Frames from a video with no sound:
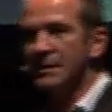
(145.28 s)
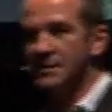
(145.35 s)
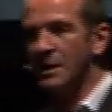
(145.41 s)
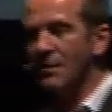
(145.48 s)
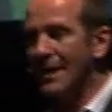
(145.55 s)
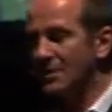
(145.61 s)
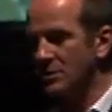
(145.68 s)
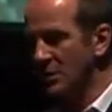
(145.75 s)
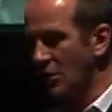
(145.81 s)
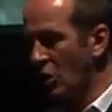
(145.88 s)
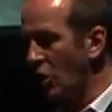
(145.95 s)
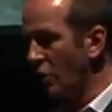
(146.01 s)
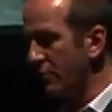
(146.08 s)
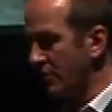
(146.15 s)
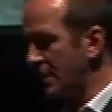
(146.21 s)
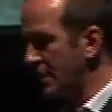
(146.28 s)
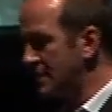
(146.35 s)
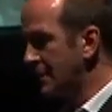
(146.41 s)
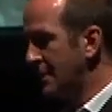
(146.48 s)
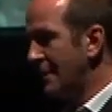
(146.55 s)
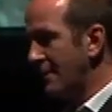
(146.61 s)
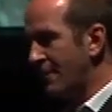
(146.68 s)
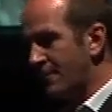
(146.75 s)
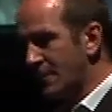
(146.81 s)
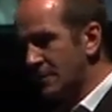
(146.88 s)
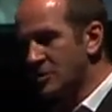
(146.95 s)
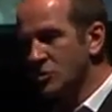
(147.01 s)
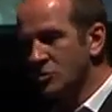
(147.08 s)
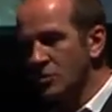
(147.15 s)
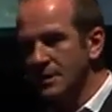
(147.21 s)
So actually, a lot of these,
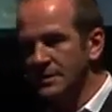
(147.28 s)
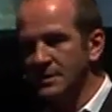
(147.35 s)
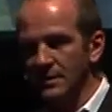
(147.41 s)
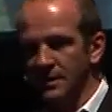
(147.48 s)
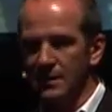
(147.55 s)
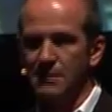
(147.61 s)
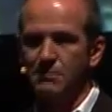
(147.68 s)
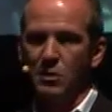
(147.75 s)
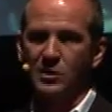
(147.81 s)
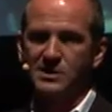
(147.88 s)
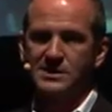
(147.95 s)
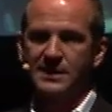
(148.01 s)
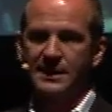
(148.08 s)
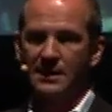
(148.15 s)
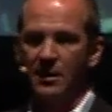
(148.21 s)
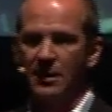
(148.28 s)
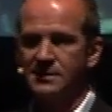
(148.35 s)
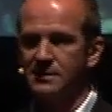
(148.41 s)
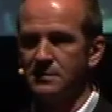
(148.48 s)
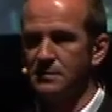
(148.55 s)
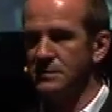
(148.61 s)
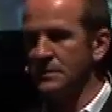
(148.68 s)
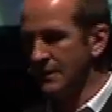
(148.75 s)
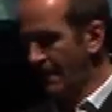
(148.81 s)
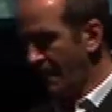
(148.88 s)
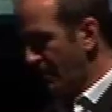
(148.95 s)
frustratingly, are box-ticking items.